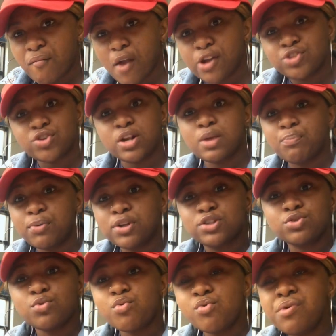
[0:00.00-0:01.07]
I'm trying to
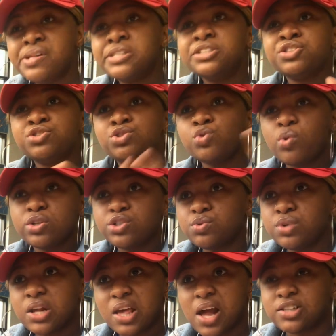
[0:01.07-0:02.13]
put two and
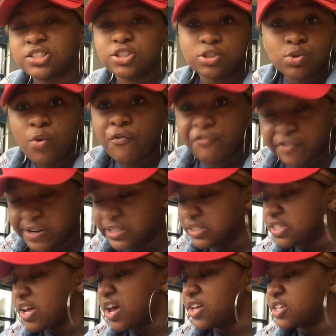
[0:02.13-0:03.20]
two together, two friends
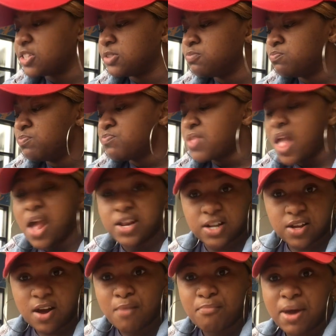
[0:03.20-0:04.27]
together, and
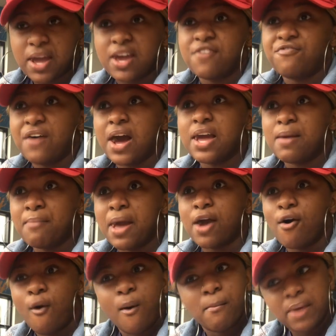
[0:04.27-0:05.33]
to come back and fire
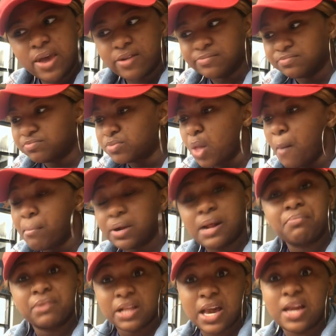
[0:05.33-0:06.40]
back on me. But
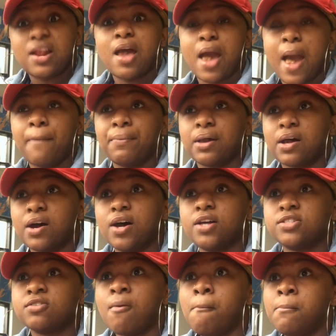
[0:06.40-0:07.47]
I'm glad it happened,
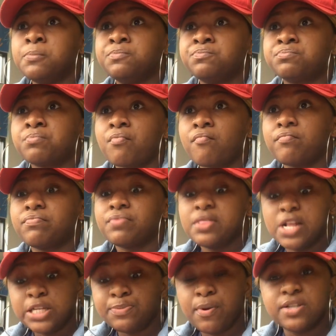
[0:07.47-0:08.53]
because
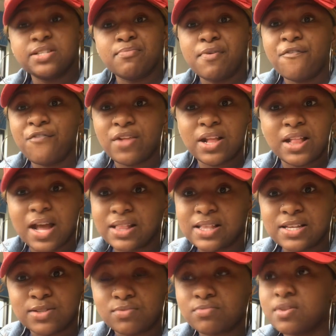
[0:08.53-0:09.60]
this person been feeling like
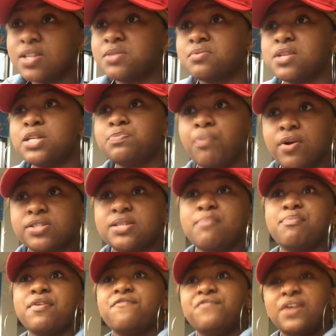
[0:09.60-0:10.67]
this. This
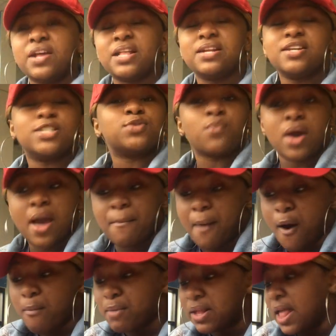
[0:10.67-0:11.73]
person been feeling this way
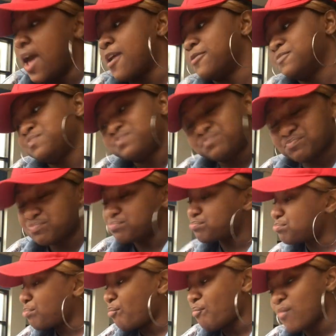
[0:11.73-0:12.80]
about me. Like,
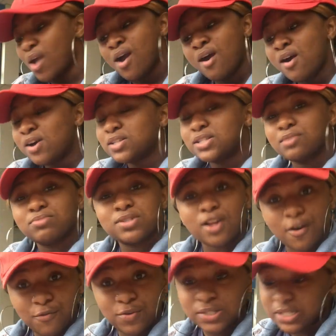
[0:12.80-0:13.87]
some
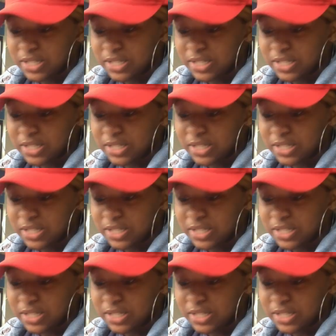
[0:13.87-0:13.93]
stuff was